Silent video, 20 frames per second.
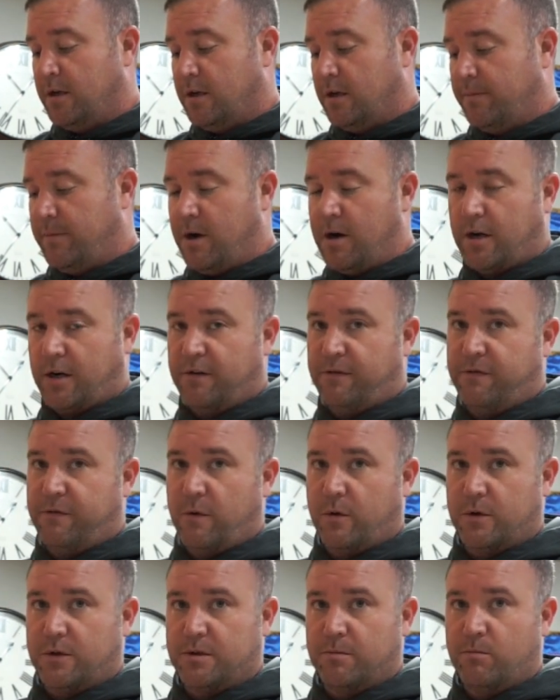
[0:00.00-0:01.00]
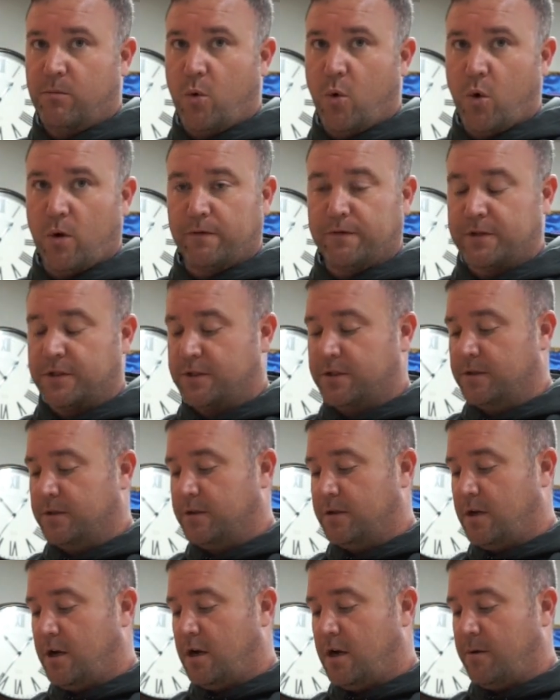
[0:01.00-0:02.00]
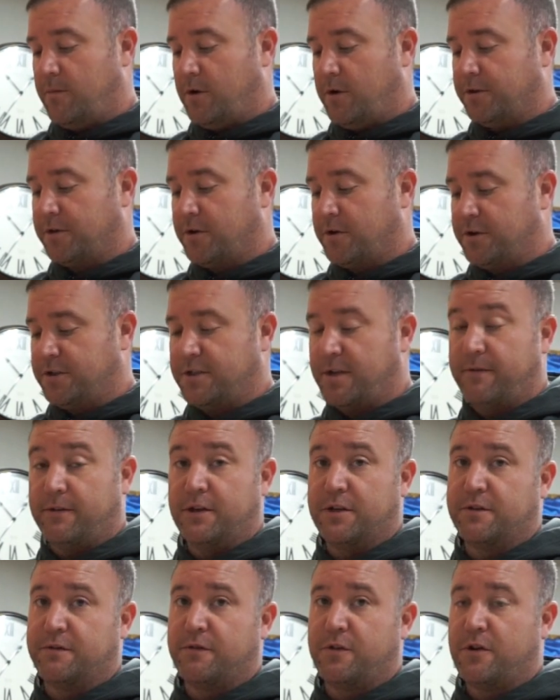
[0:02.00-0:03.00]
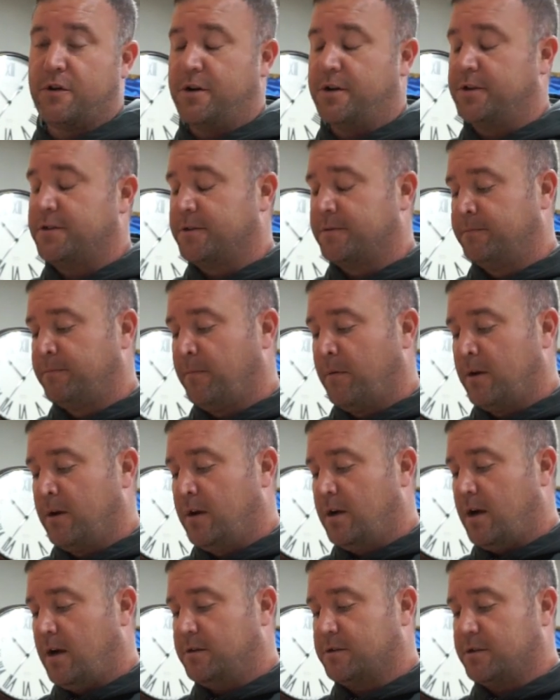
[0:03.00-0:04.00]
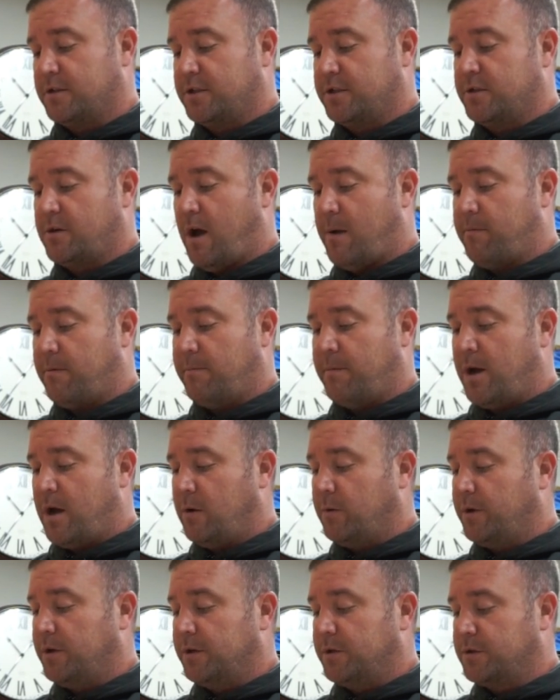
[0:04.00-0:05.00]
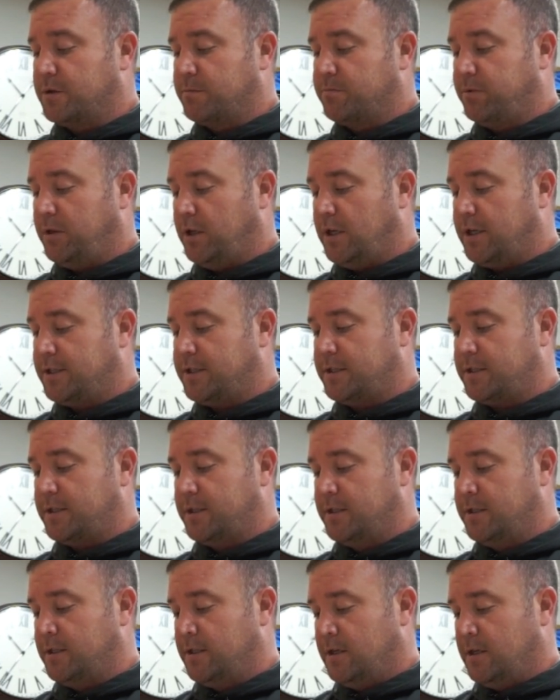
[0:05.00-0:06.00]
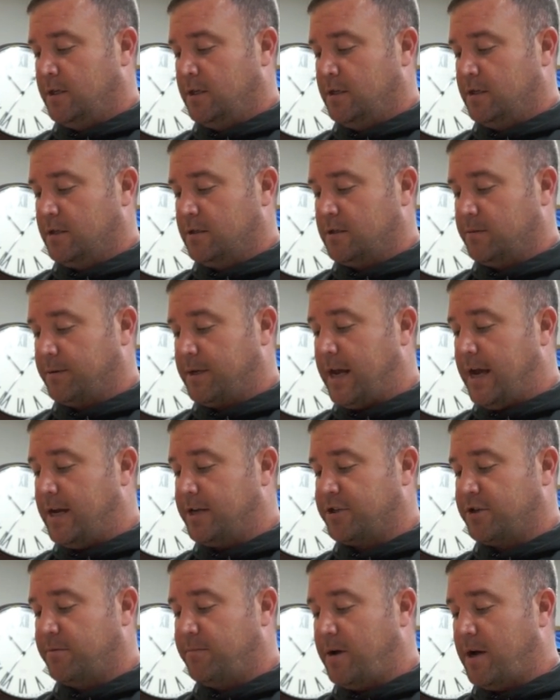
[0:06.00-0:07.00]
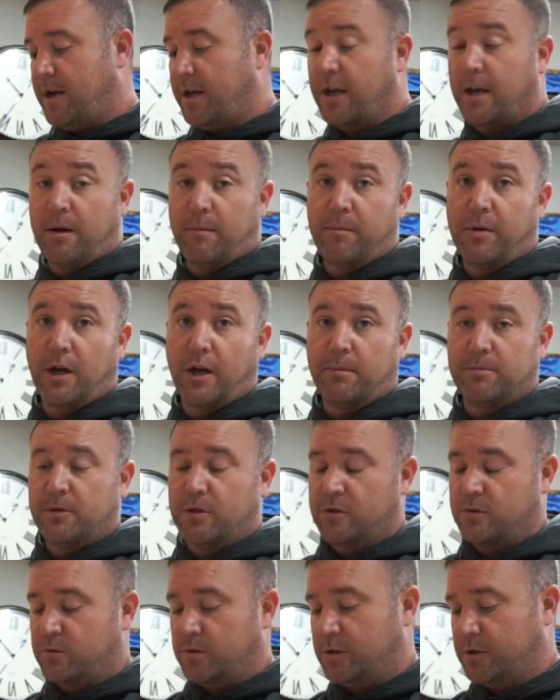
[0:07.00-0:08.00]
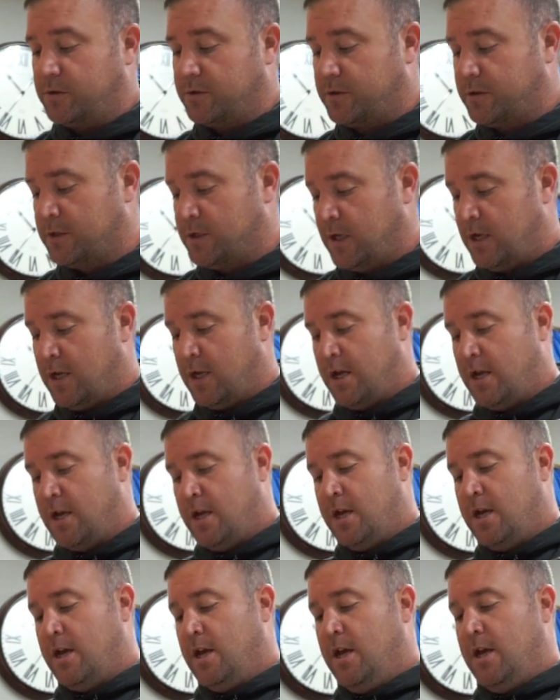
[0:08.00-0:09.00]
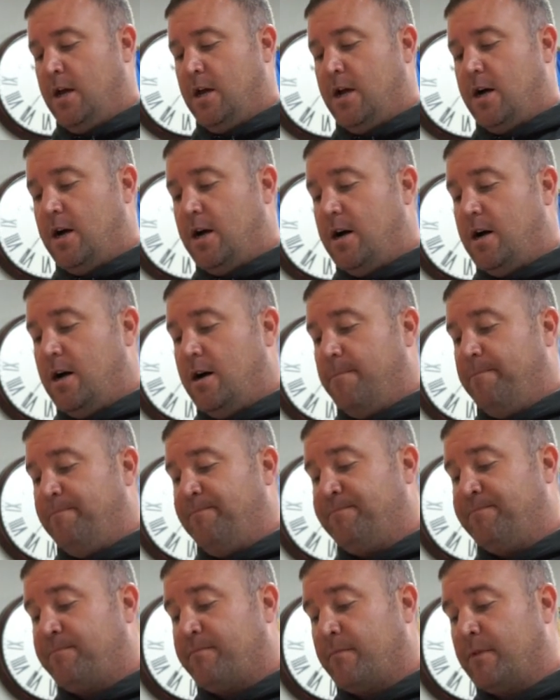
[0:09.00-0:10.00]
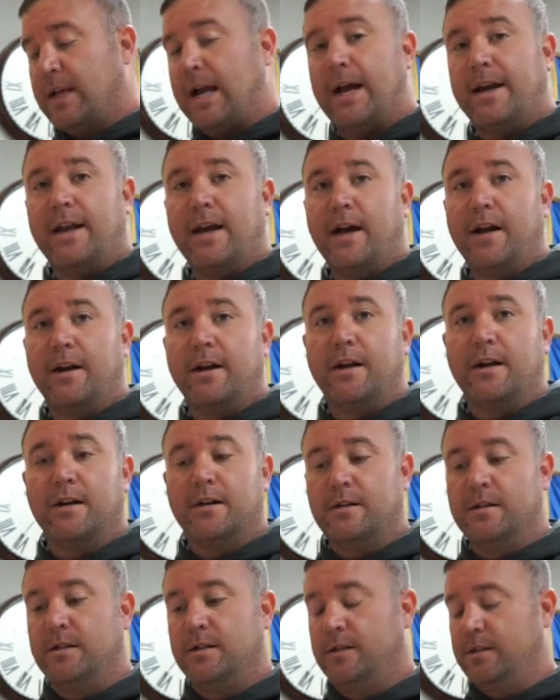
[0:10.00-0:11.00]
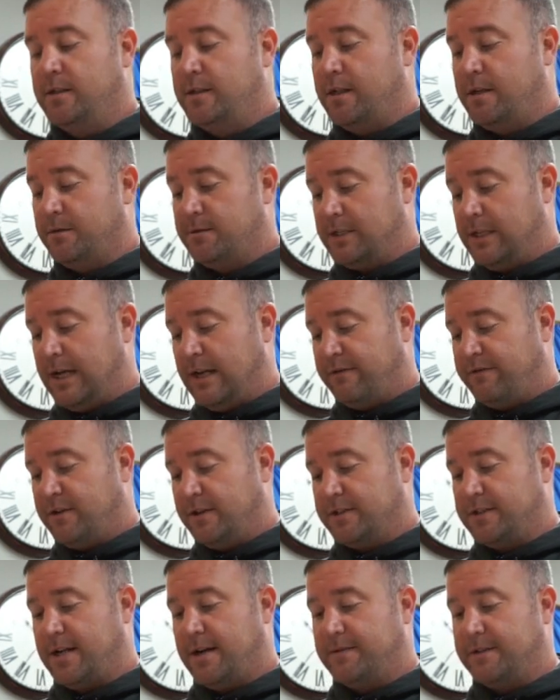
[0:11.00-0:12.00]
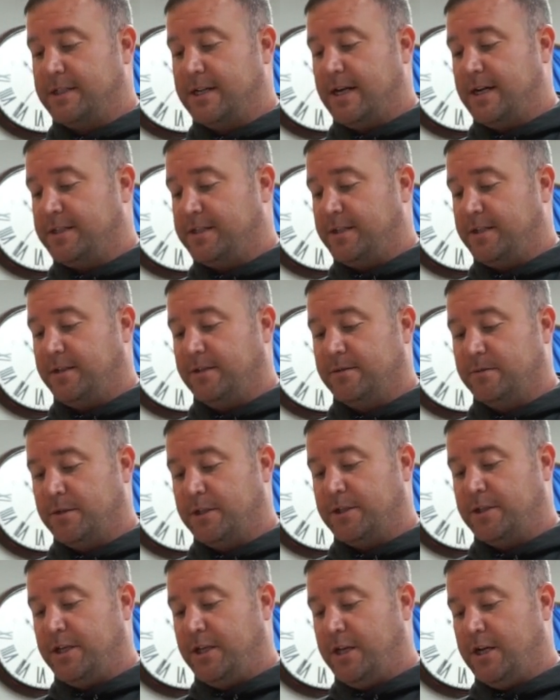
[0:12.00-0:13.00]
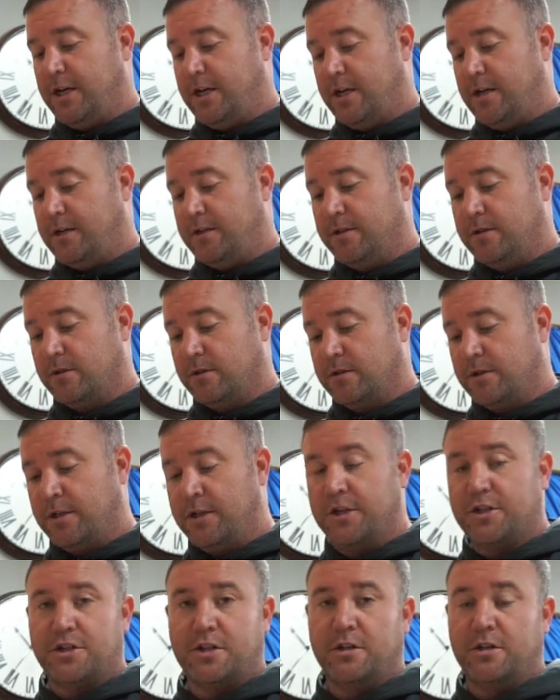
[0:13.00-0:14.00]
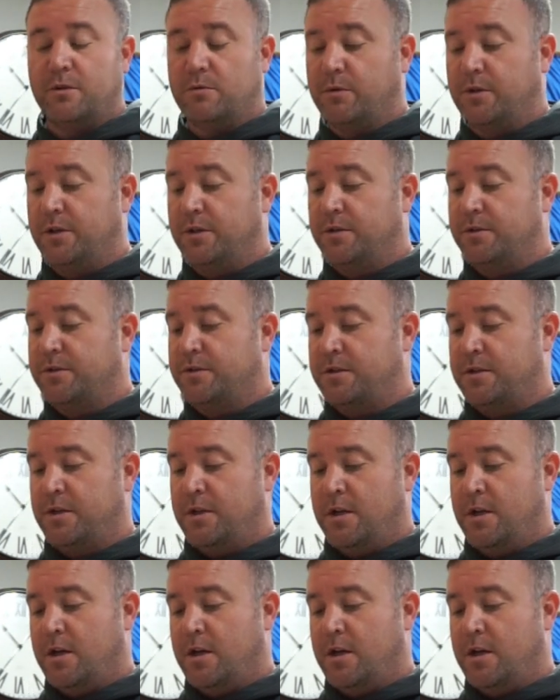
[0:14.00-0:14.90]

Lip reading: American Force Morphs on 37-inch Furies. I was going to swap them my wheels plus some cash on my end and pick up those wheels. Got down there, and there was a lot of false advertising with the condition of the wheels.